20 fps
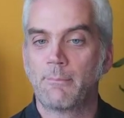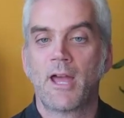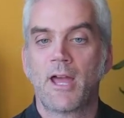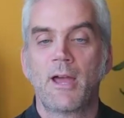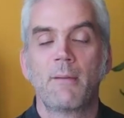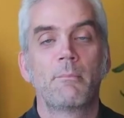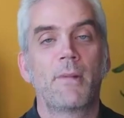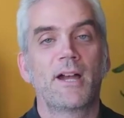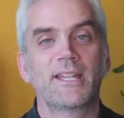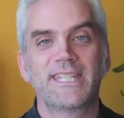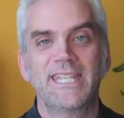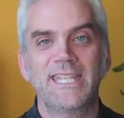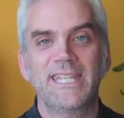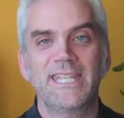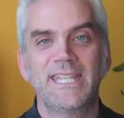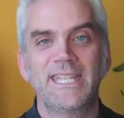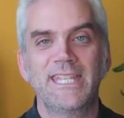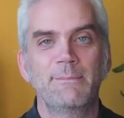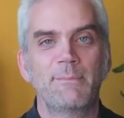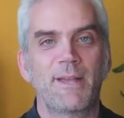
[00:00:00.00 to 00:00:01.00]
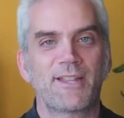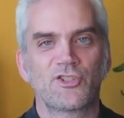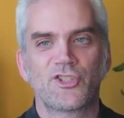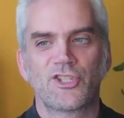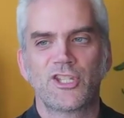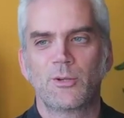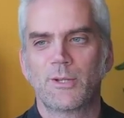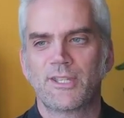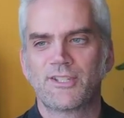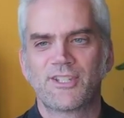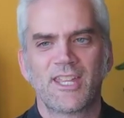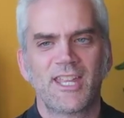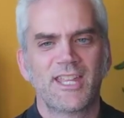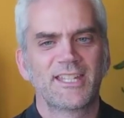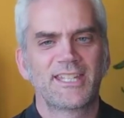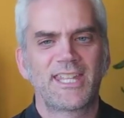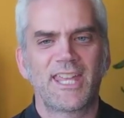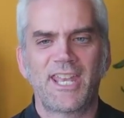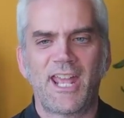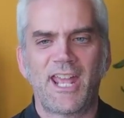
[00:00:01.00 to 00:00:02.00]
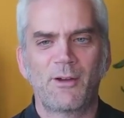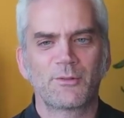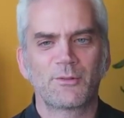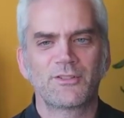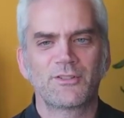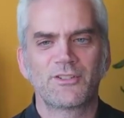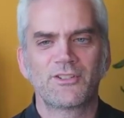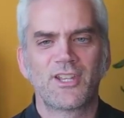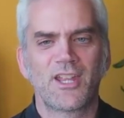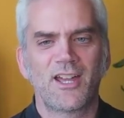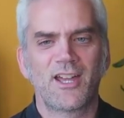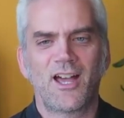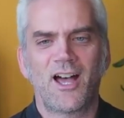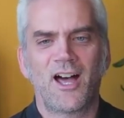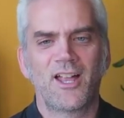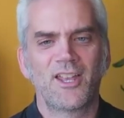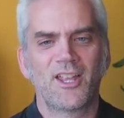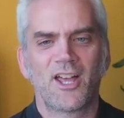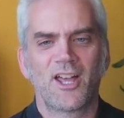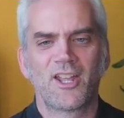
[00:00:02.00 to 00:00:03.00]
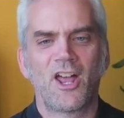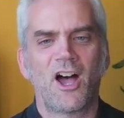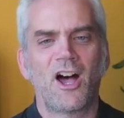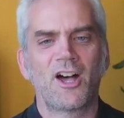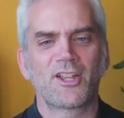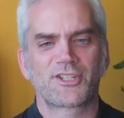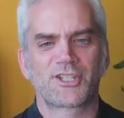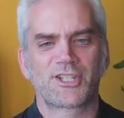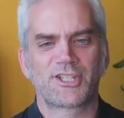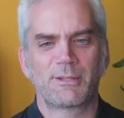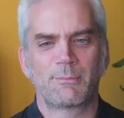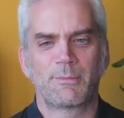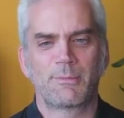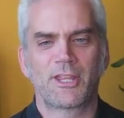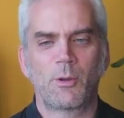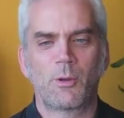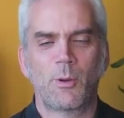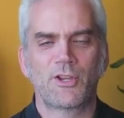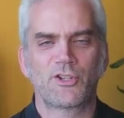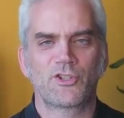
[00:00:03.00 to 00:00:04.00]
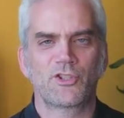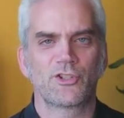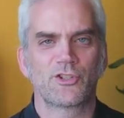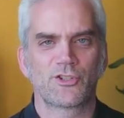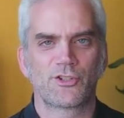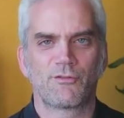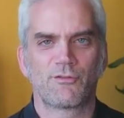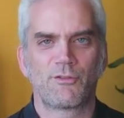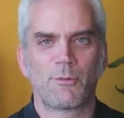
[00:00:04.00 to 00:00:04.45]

My key message to you is get out and ask some of the questions of the